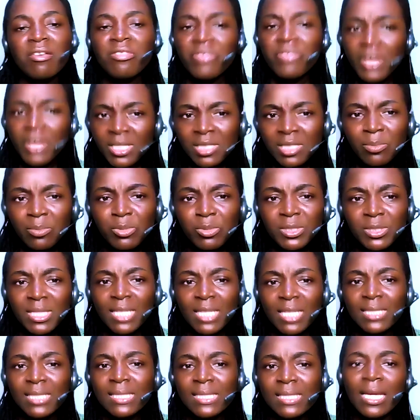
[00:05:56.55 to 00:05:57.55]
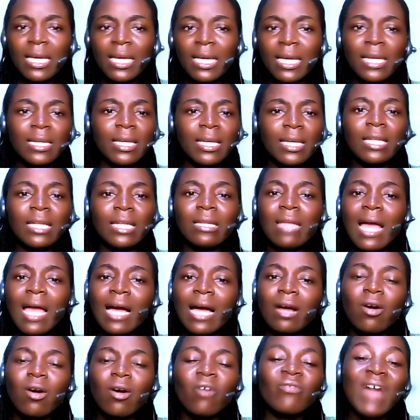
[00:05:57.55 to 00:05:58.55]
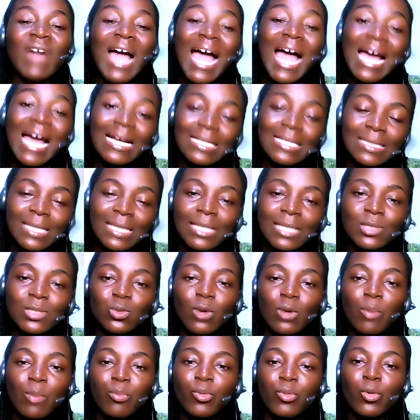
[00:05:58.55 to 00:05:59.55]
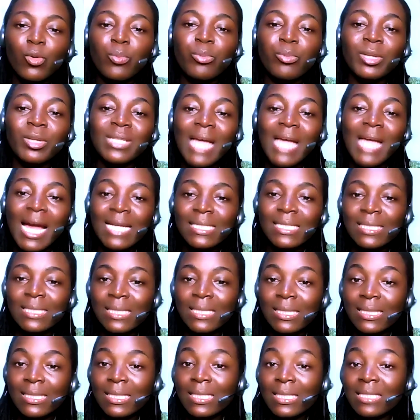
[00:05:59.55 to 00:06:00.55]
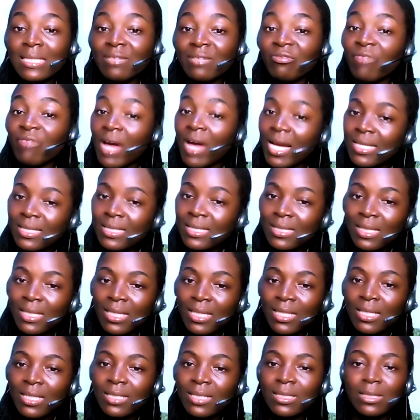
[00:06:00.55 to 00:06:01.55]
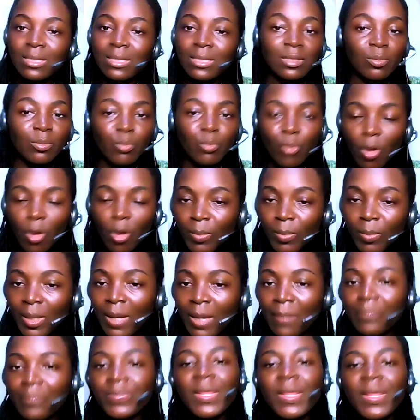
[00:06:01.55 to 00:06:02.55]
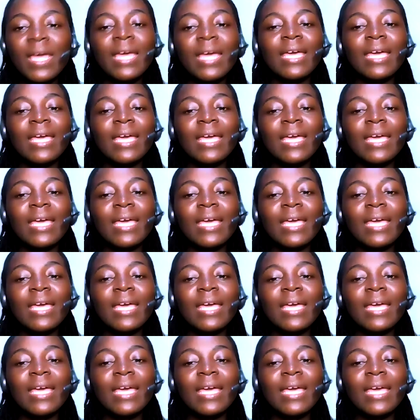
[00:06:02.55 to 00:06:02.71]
30% said a lack of access to appropriate ICT devices is a problem.